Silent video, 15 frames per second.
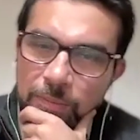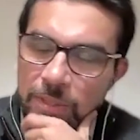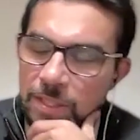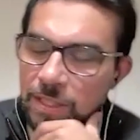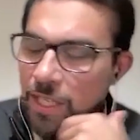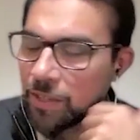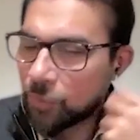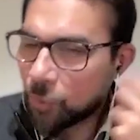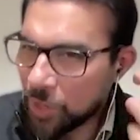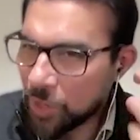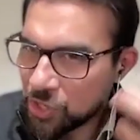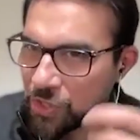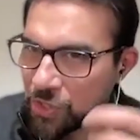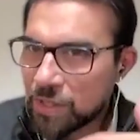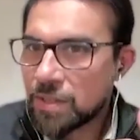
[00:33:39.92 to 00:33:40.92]
these kind of
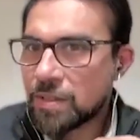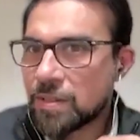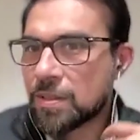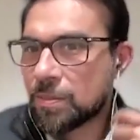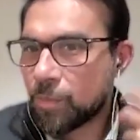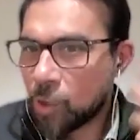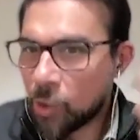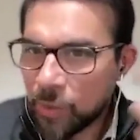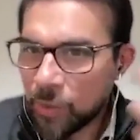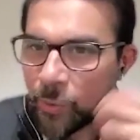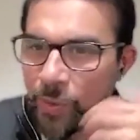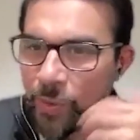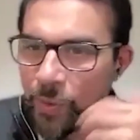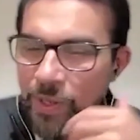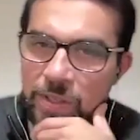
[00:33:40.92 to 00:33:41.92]
questions, probing
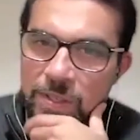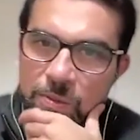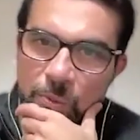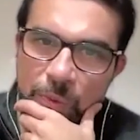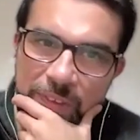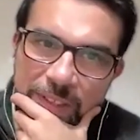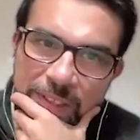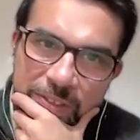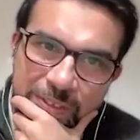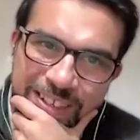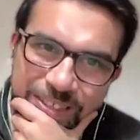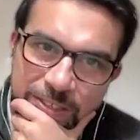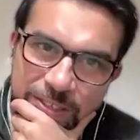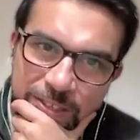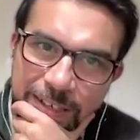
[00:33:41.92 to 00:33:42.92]
questions within the
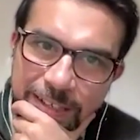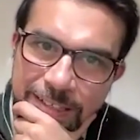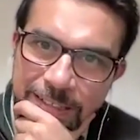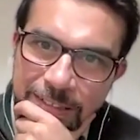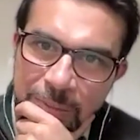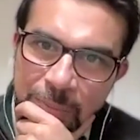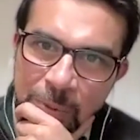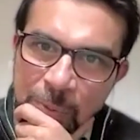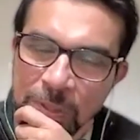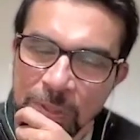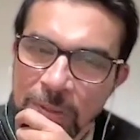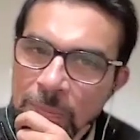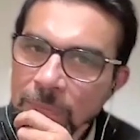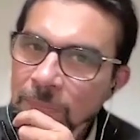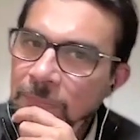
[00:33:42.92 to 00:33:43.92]
Israeli society at the
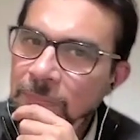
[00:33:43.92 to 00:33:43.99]
moment?